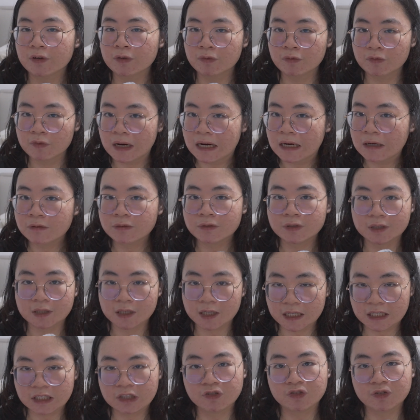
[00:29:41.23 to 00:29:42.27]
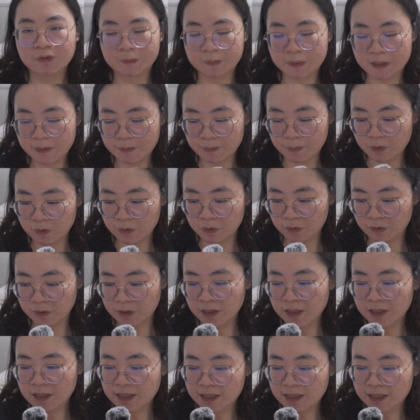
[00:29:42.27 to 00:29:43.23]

around 100 people